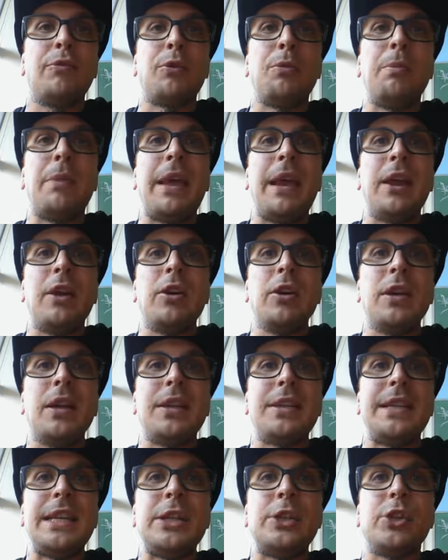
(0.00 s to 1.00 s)
From there,
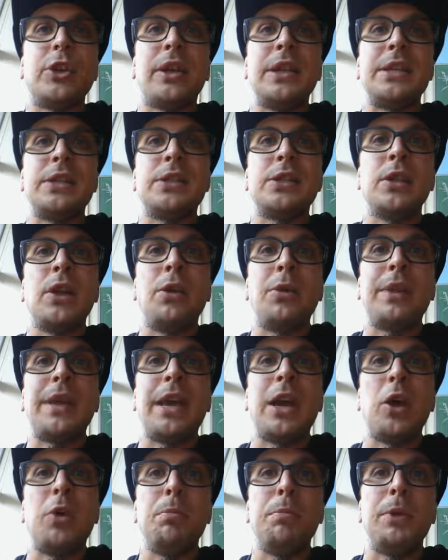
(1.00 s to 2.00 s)
a teacher can slowly
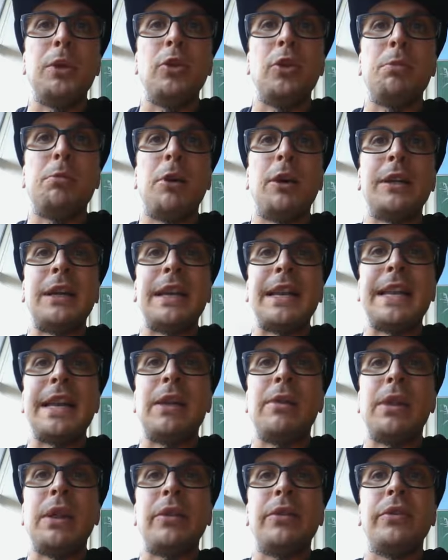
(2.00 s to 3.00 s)
help build upon an
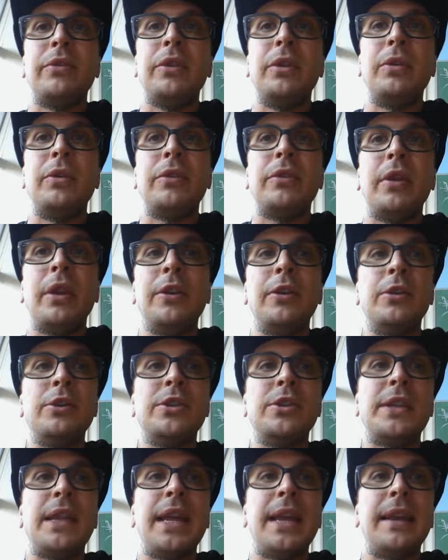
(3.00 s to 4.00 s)
ELL student's
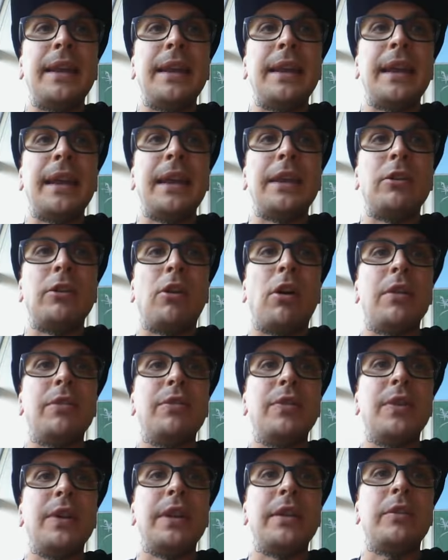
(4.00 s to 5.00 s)
understanding and
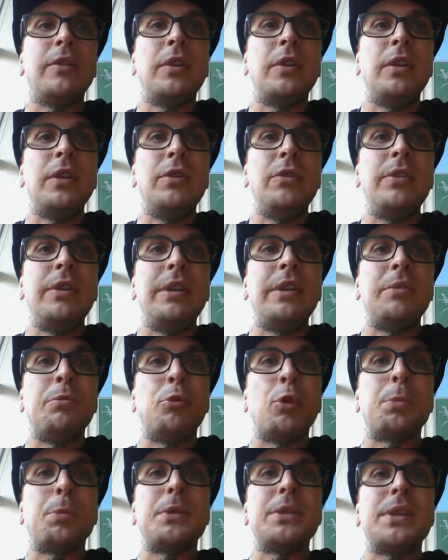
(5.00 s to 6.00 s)
confidence to use these
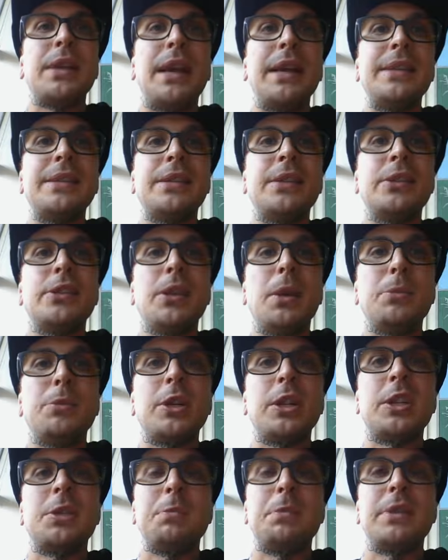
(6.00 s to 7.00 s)
more precise and
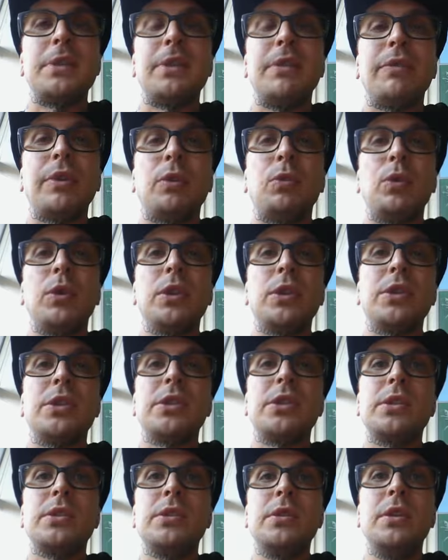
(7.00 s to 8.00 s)
subject-specific
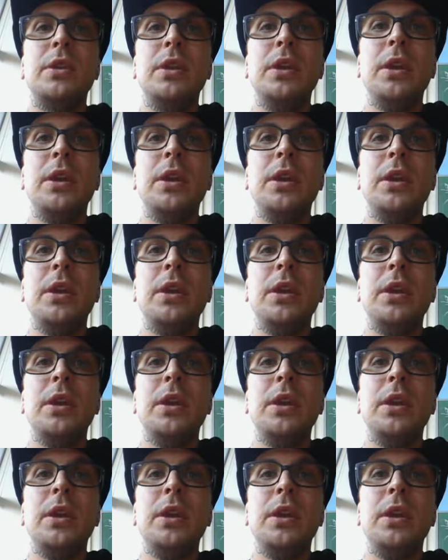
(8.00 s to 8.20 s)
words.